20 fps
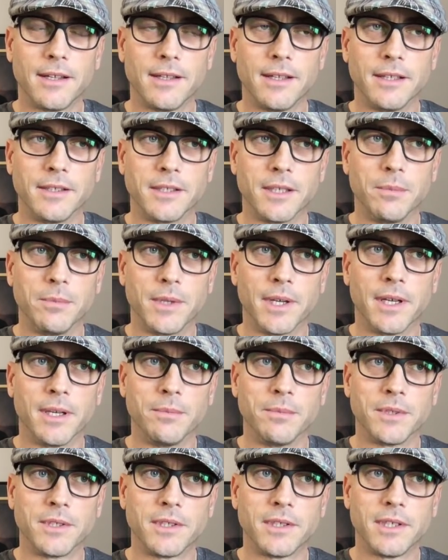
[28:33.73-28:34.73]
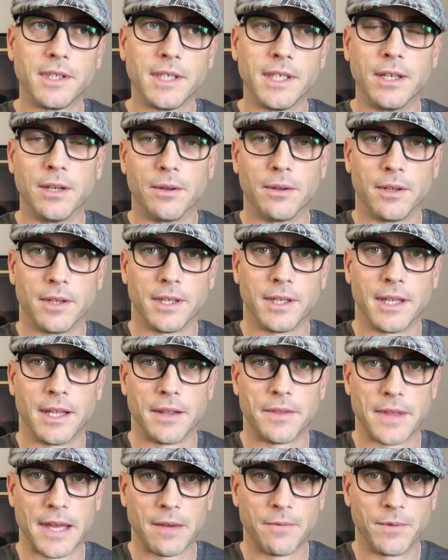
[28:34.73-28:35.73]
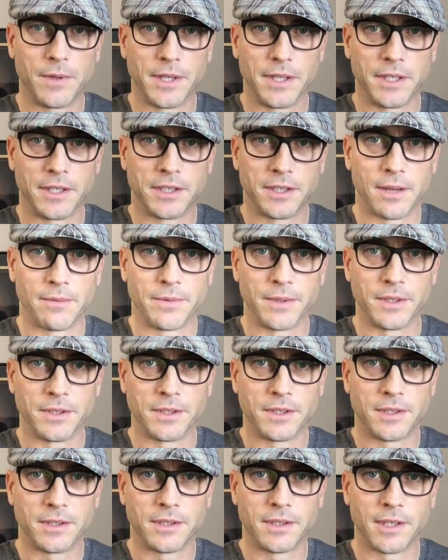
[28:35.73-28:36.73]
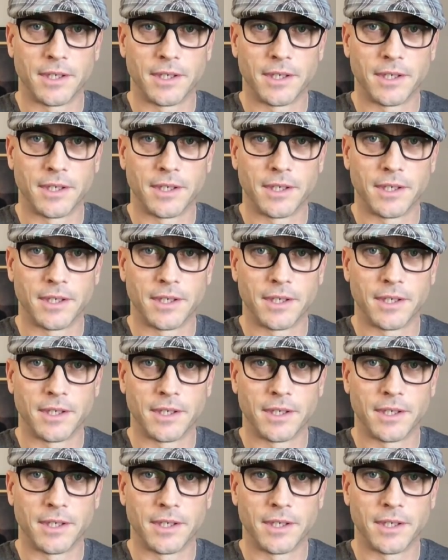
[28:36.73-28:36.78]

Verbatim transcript: that sometimes, you know, that thankfully this stuff is,